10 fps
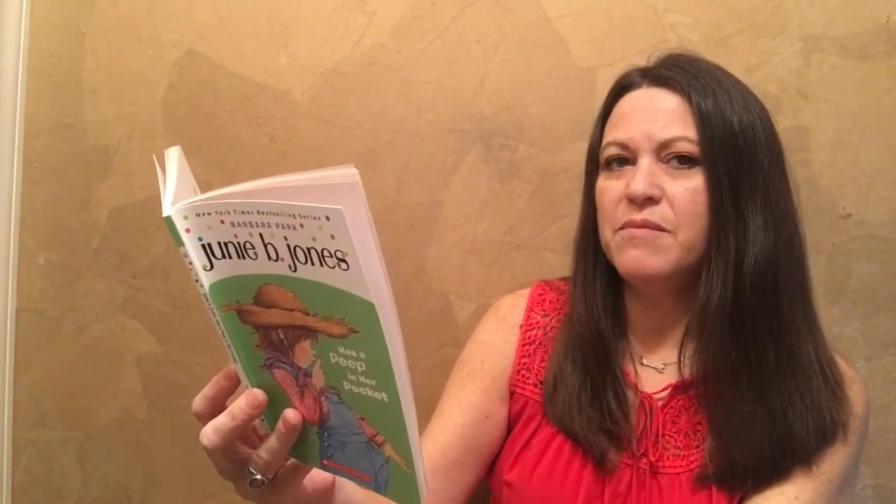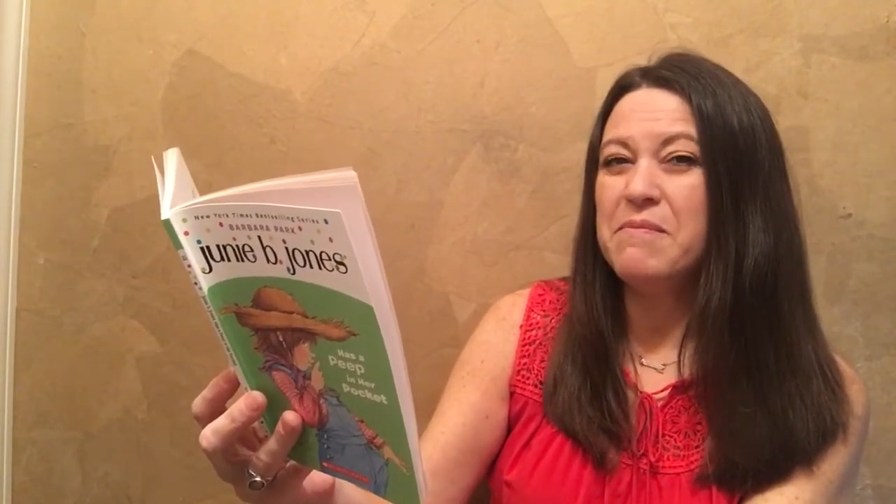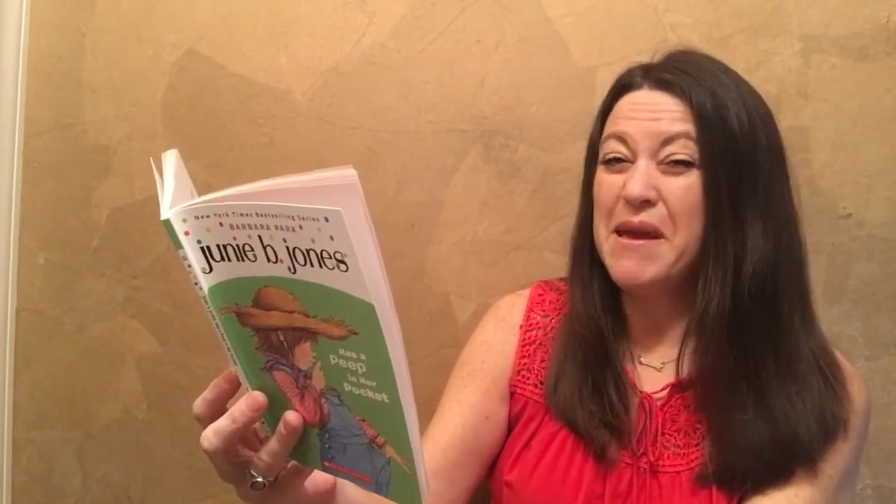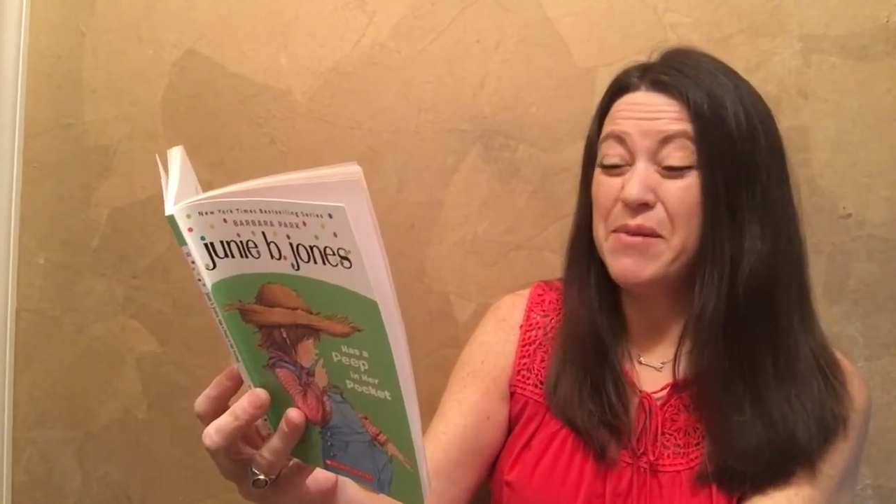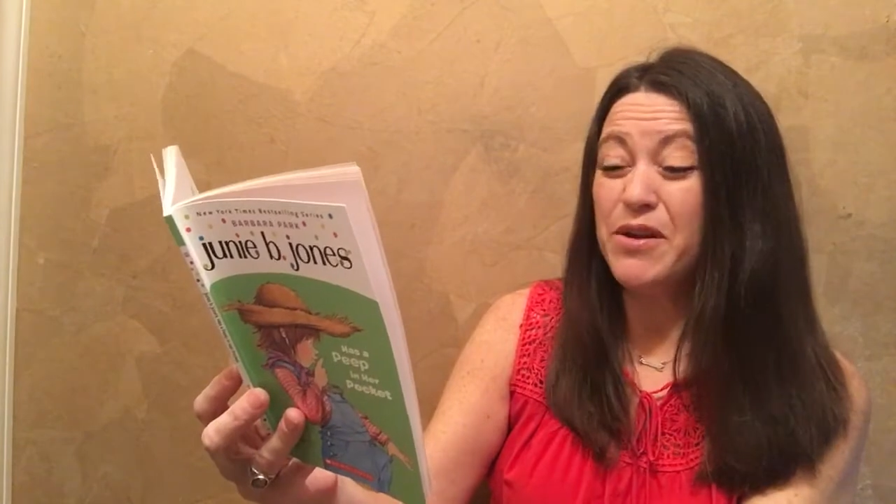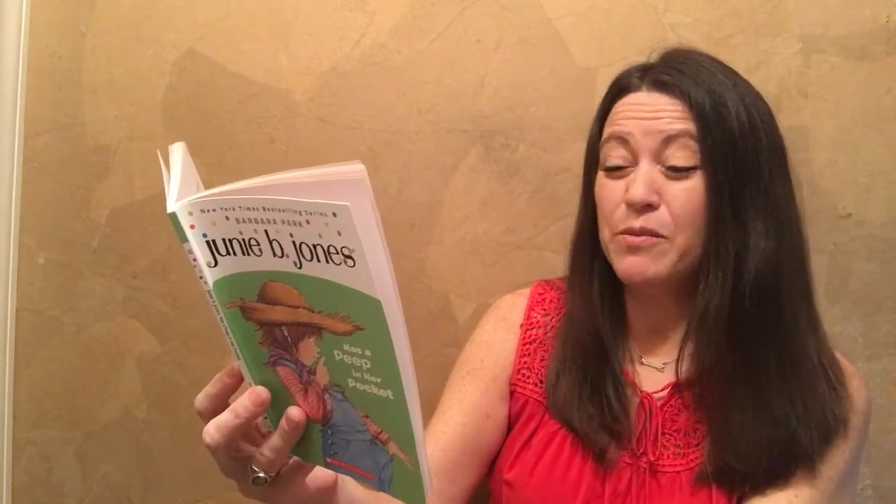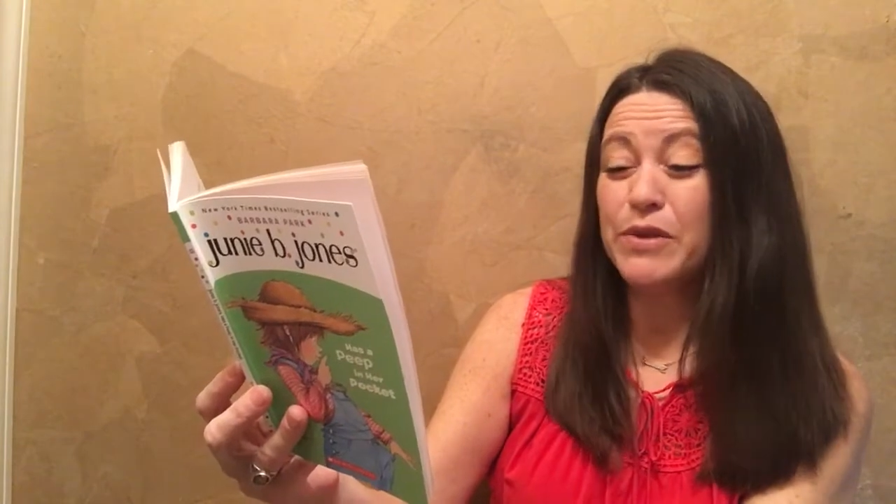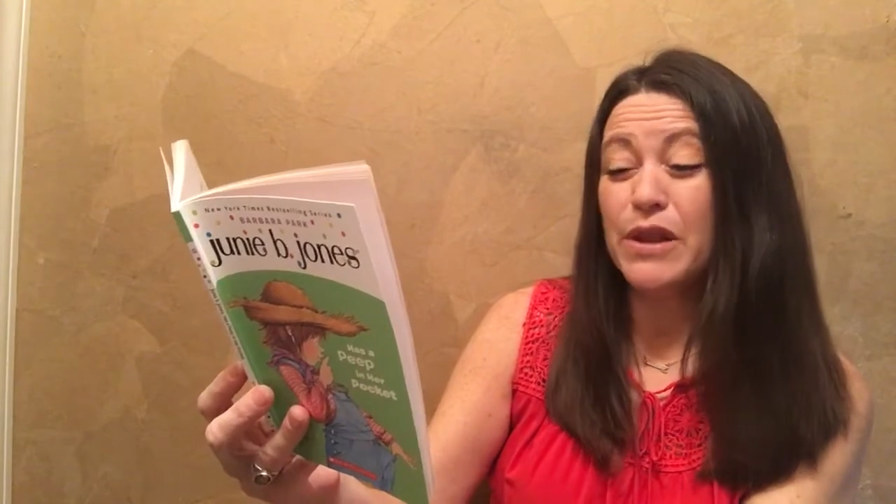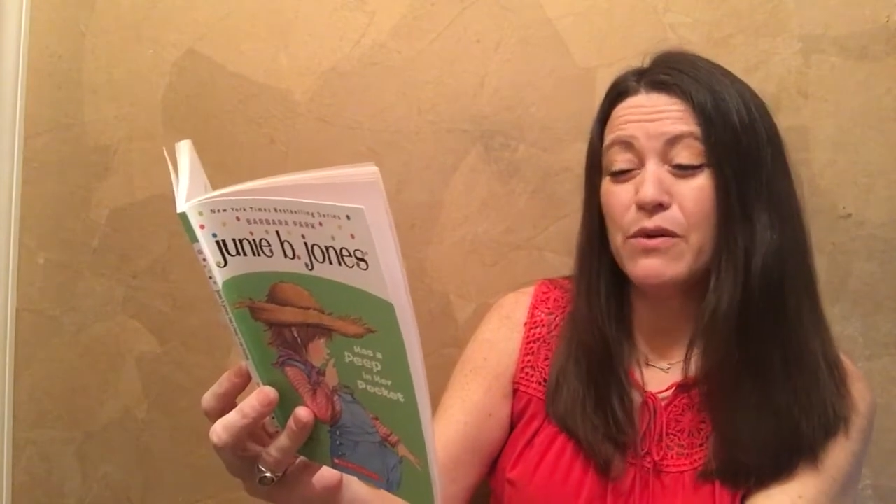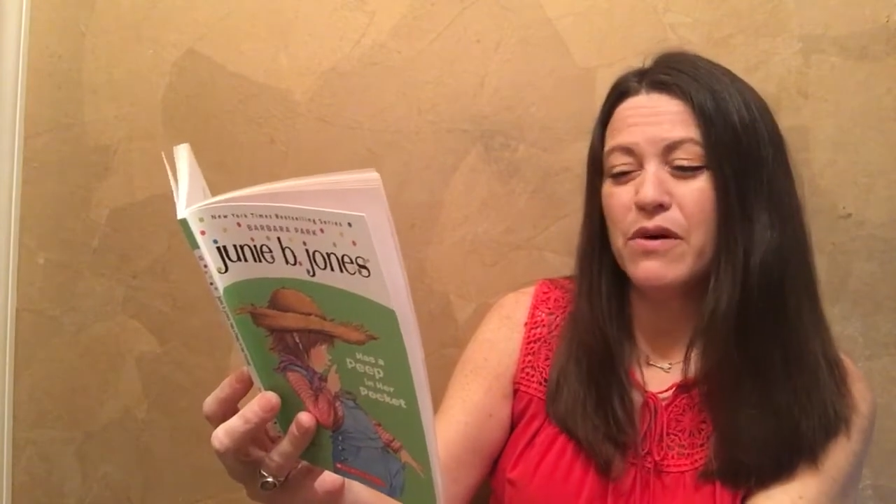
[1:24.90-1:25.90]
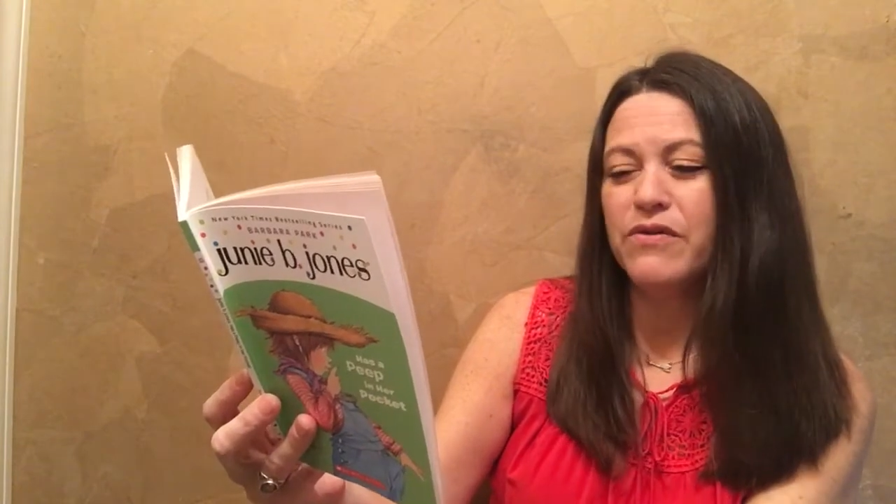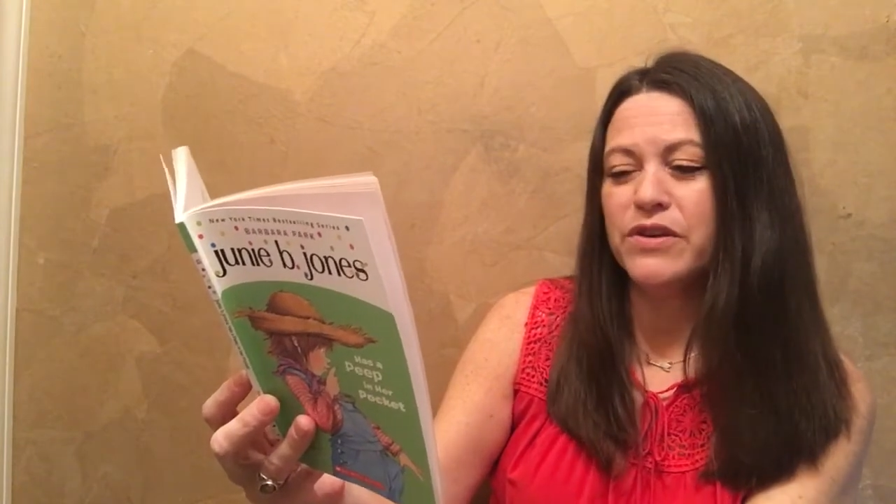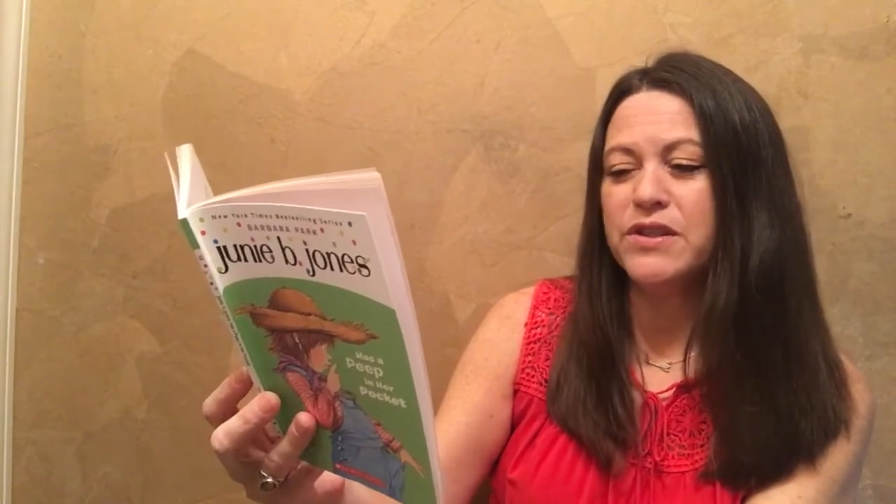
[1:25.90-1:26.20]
Maybe it'll blow over,